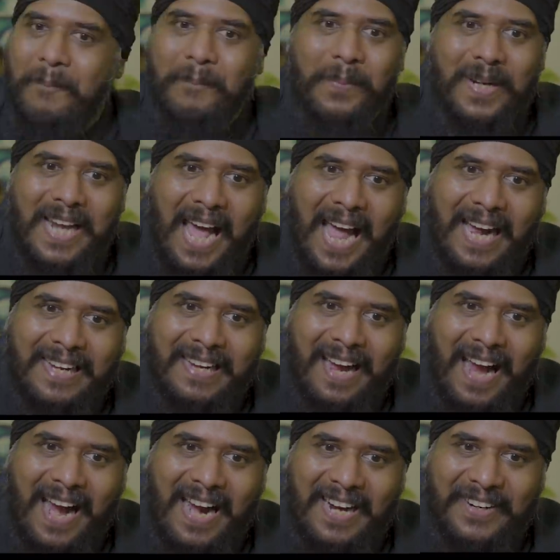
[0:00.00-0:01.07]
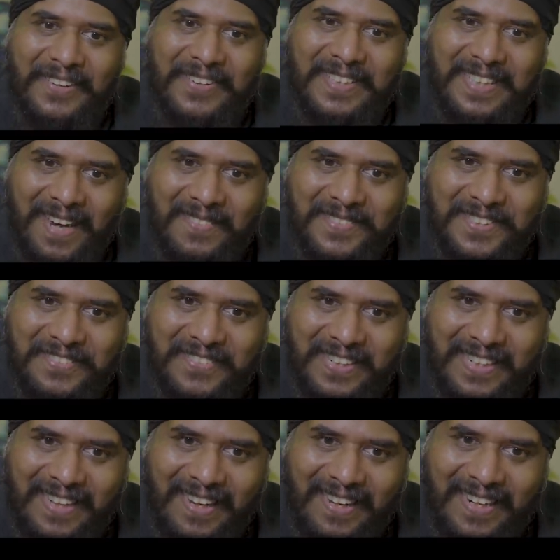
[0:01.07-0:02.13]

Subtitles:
black ad on Times of India.